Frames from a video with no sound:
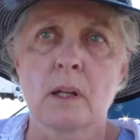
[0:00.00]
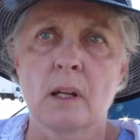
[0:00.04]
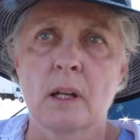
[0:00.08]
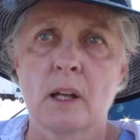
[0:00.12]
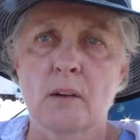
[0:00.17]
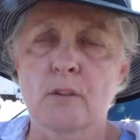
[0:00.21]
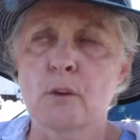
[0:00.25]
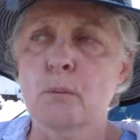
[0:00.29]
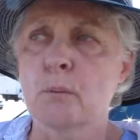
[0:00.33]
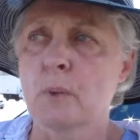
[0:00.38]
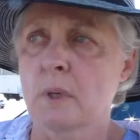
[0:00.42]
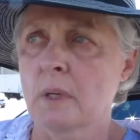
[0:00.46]

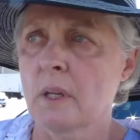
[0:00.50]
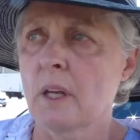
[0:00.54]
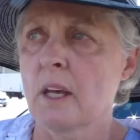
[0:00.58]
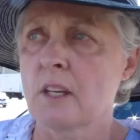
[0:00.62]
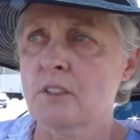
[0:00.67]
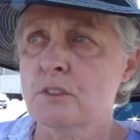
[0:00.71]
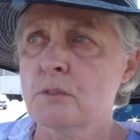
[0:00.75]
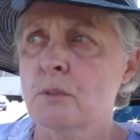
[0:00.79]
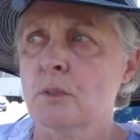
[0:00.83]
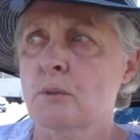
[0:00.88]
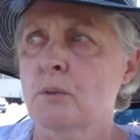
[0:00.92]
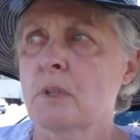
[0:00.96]
Everyone
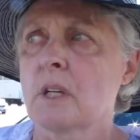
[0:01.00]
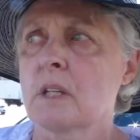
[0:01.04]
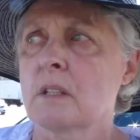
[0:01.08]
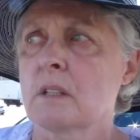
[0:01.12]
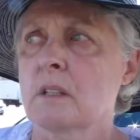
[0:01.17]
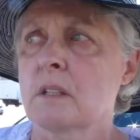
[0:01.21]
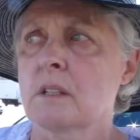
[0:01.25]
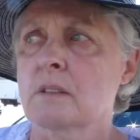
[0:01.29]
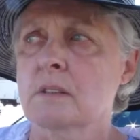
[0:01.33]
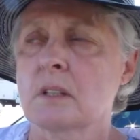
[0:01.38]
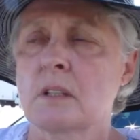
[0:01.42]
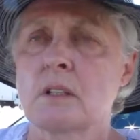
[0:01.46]
has to agree
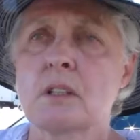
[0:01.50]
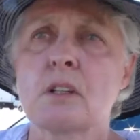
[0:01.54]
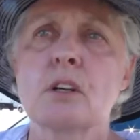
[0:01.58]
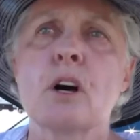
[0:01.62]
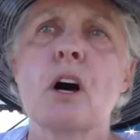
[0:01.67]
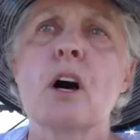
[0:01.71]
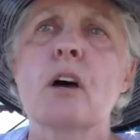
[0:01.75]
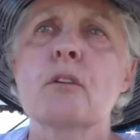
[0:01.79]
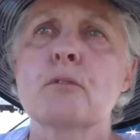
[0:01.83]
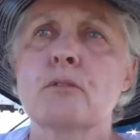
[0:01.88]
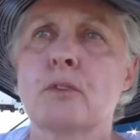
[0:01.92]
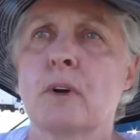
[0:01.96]
that it's a
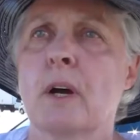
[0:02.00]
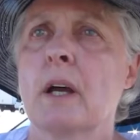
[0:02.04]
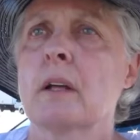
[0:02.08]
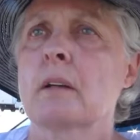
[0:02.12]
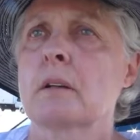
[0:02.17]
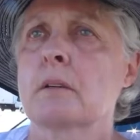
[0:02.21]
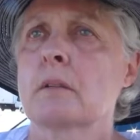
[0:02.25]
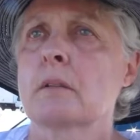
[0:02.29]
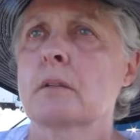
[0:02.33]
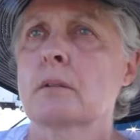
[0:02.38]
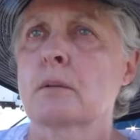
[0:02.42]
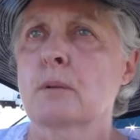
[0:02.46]

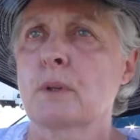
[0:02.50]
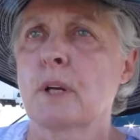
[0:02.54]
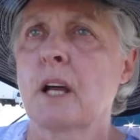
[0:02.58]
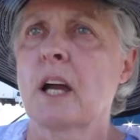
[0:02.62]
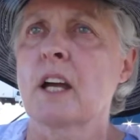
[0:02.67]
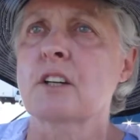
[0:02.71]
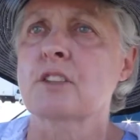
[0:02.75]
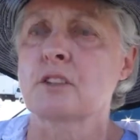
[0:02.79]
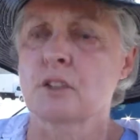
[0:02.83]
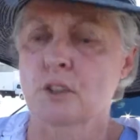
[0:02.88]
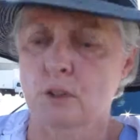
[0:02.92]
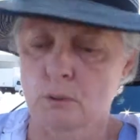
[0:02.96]
non-violent
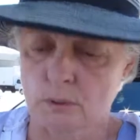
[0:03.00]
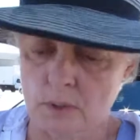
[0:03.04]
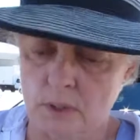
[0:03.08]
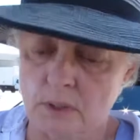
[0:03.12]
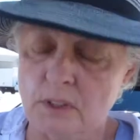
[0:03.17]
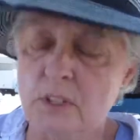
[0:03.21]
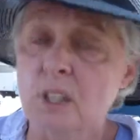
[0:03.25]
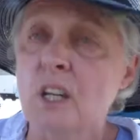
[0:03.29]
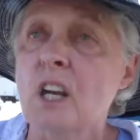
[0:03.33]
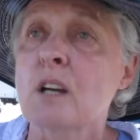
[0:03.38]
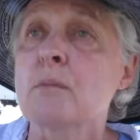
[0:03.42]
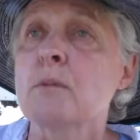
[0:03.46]
reaction to the
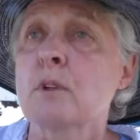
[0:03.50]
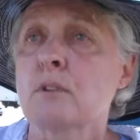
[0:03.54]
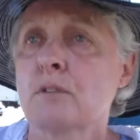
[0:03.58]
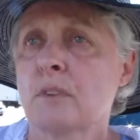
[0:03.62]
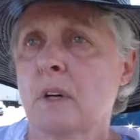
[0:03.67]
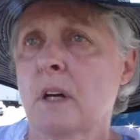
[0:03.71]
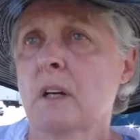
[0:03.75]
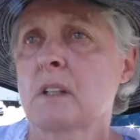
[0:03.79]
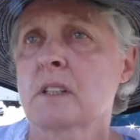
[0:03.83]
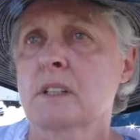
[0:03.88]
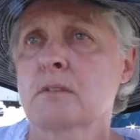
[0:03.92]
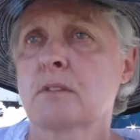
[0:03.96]
terrible
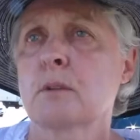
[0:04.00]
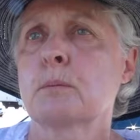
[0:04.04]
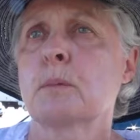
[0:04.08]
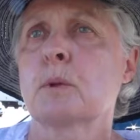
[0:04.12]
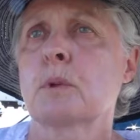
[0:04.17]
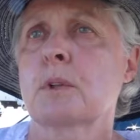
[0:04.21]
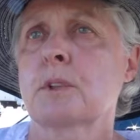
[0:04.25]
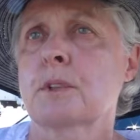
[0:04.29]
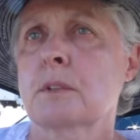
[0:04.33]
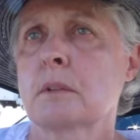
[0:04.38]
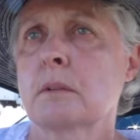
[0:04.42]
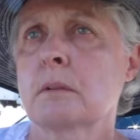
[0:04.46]
violence of
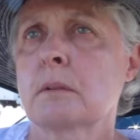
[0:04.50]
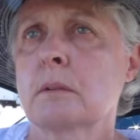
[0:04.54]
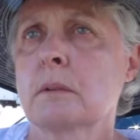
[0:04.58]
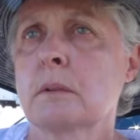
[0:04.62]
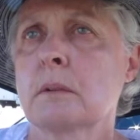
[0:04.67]
abortion.